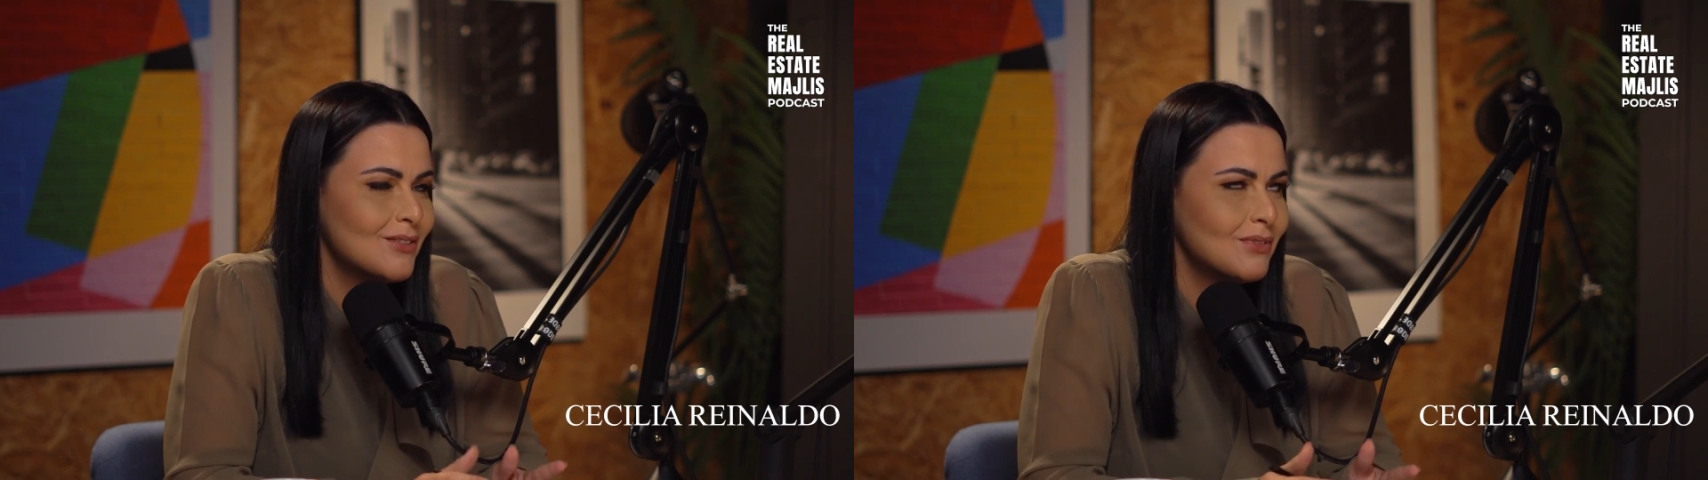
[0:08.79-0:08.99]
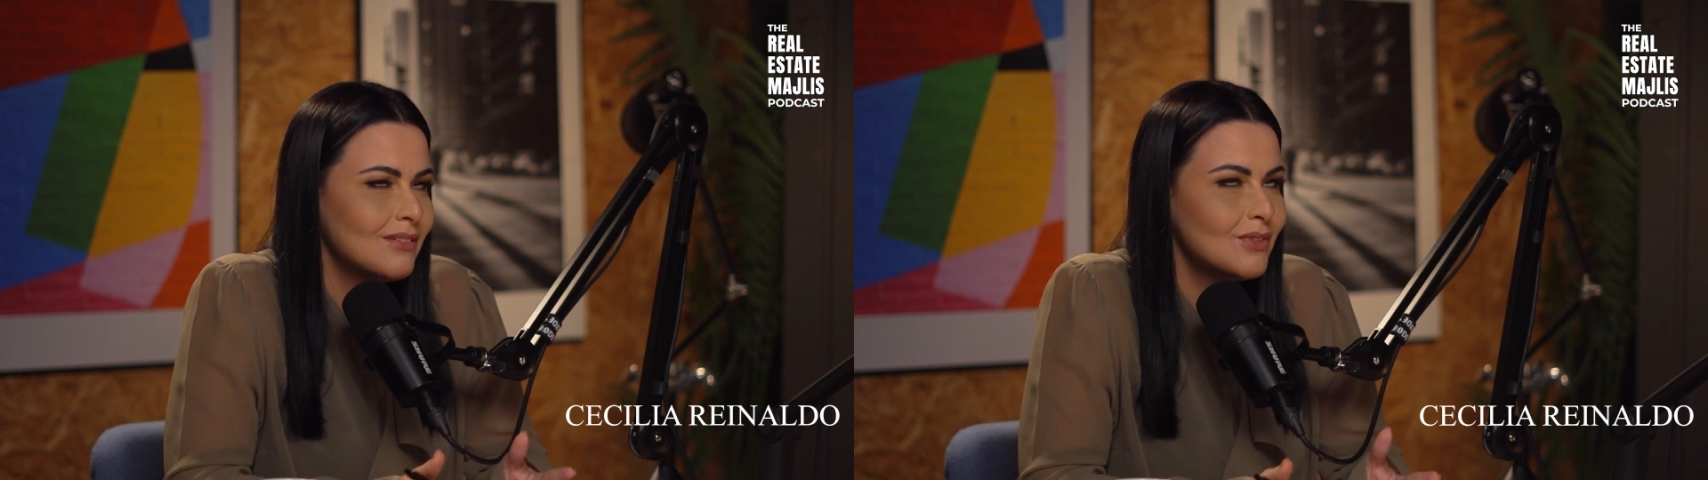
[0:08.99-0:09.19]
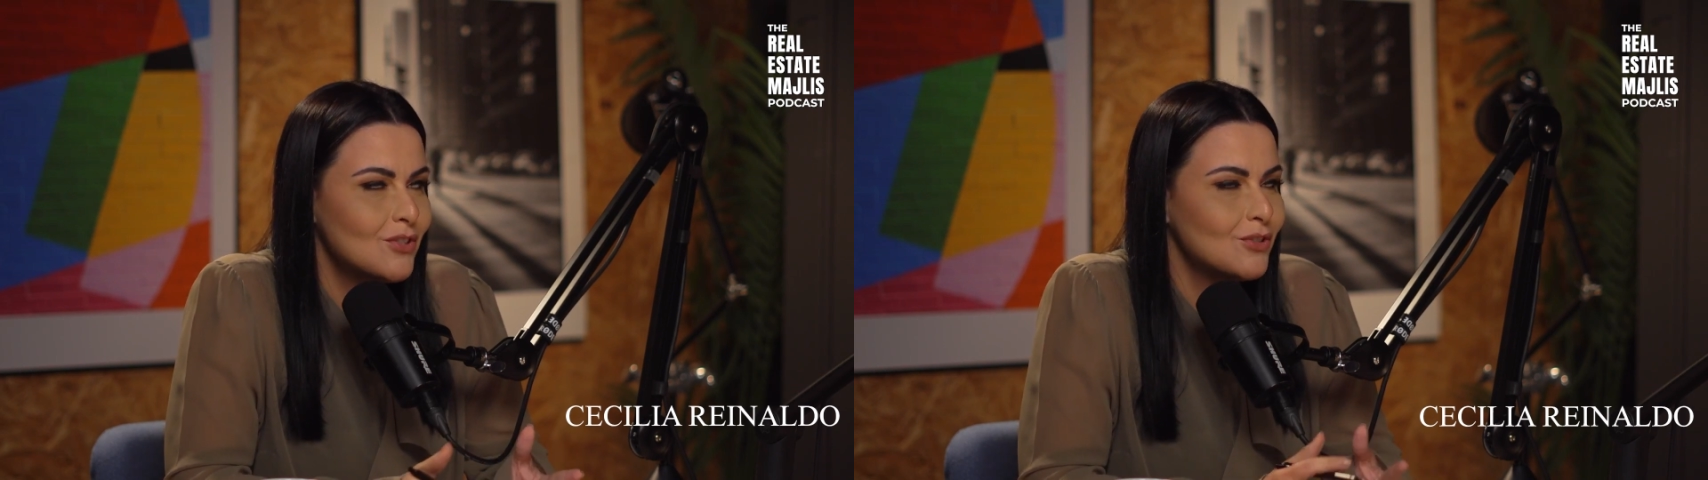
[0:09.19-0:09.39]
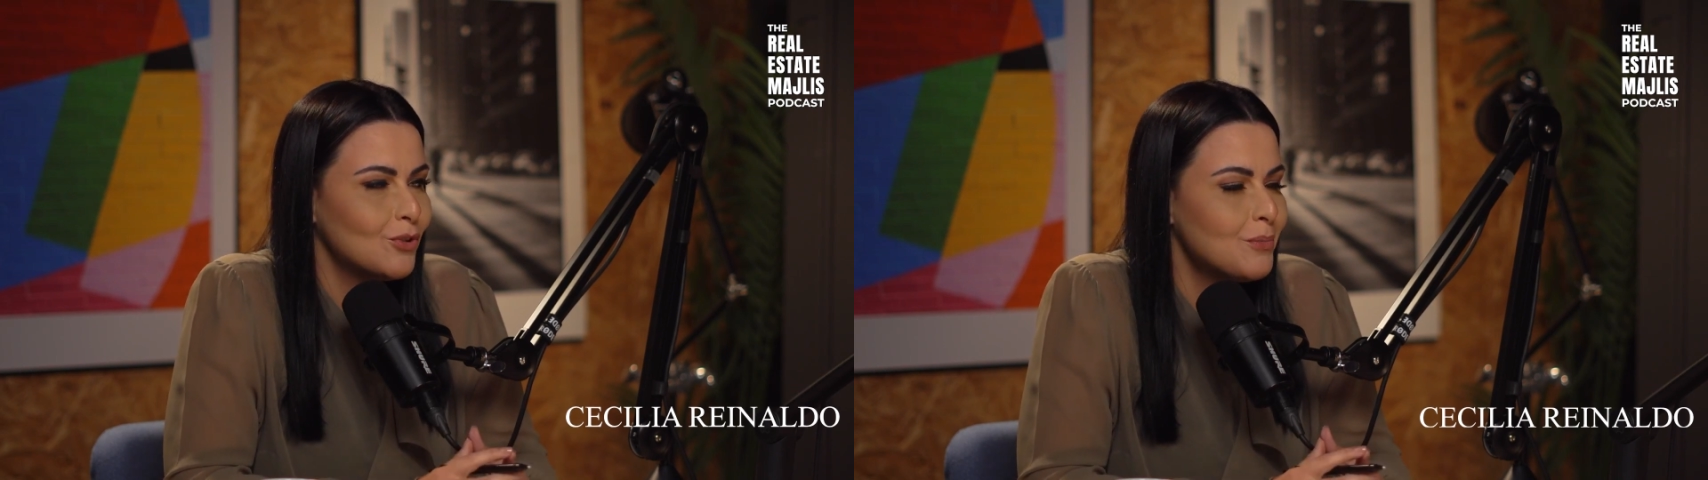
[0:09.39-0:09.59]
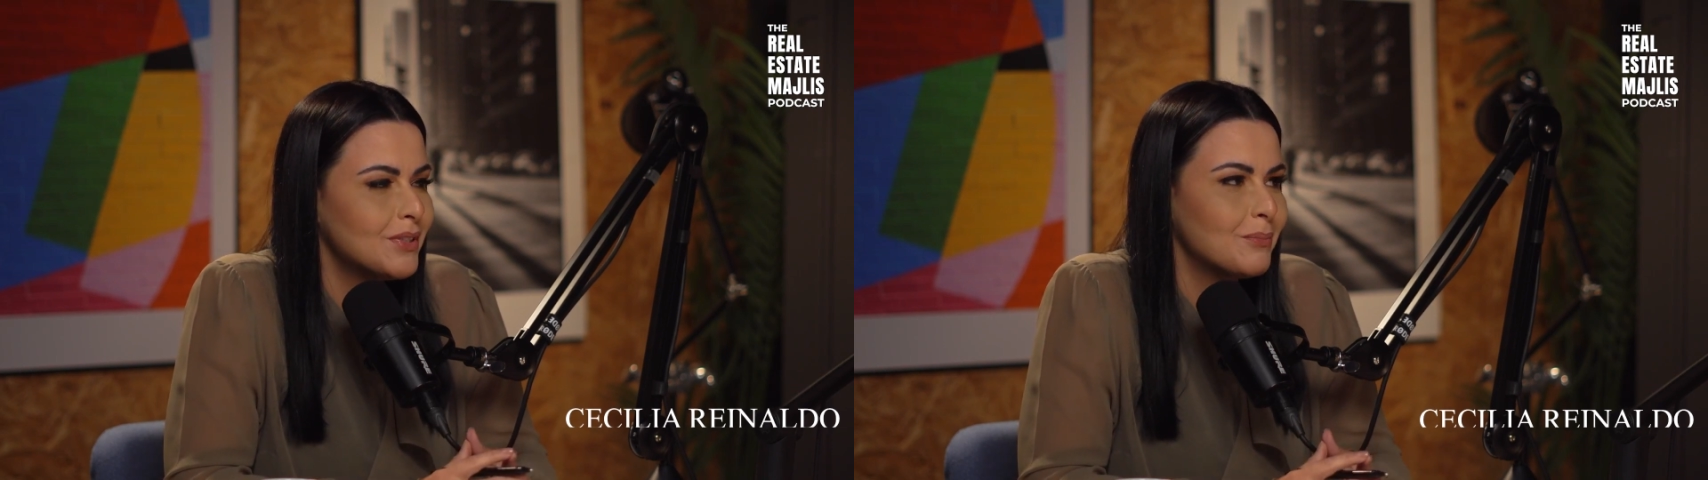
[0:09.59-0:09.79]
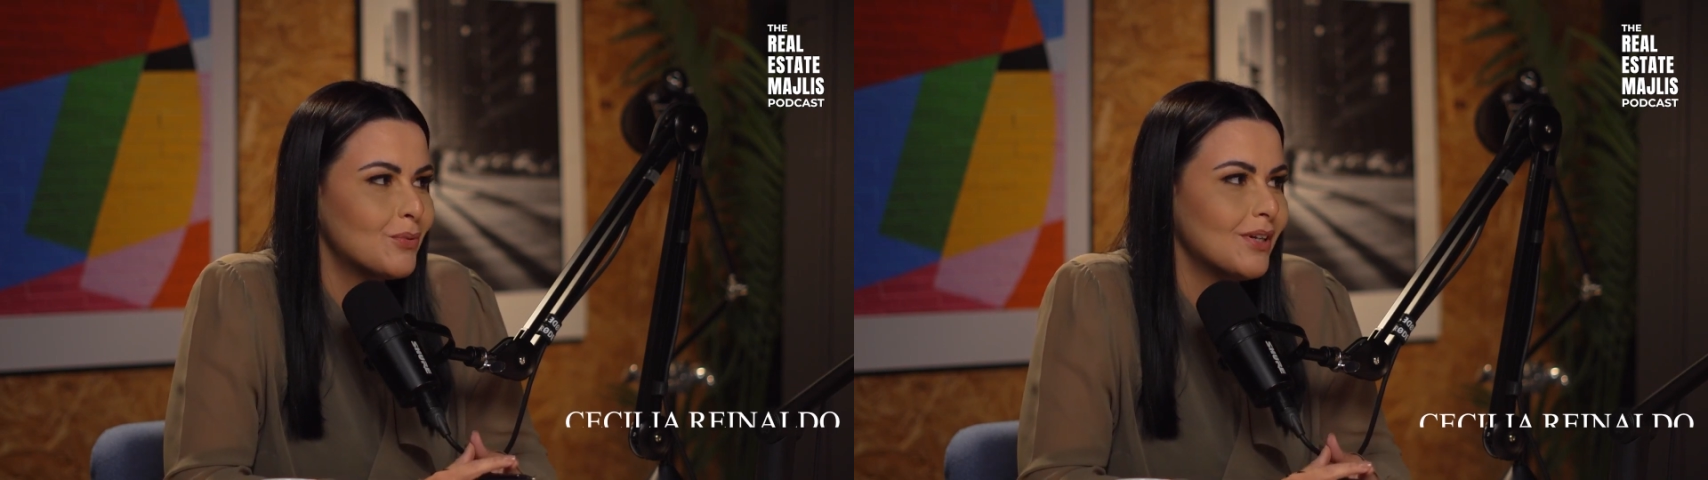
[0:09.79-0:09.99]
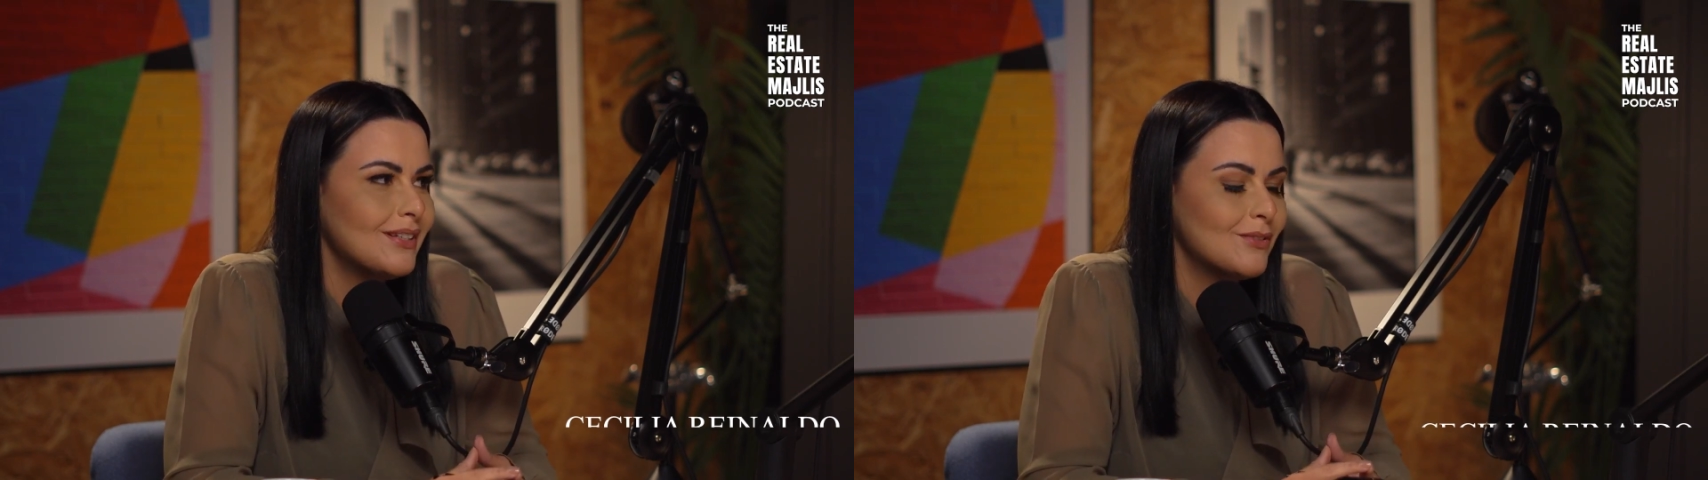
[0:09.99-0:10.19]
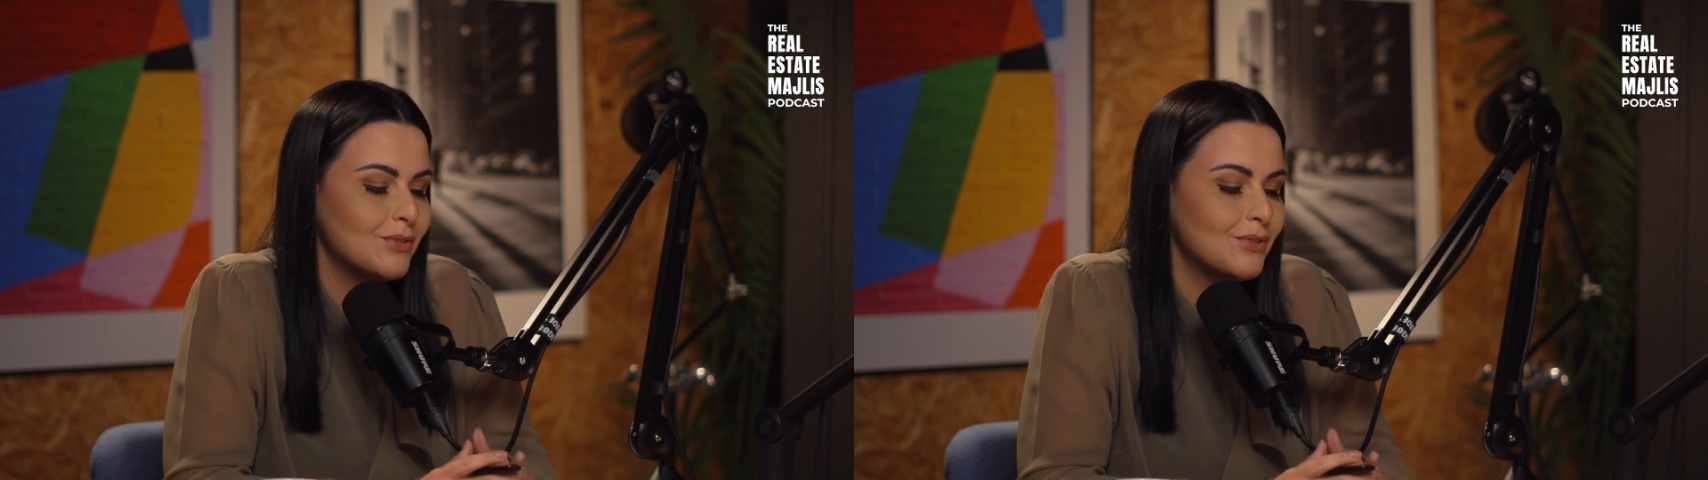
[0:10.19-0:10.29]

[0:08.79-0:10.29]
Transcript: And when she told me the price,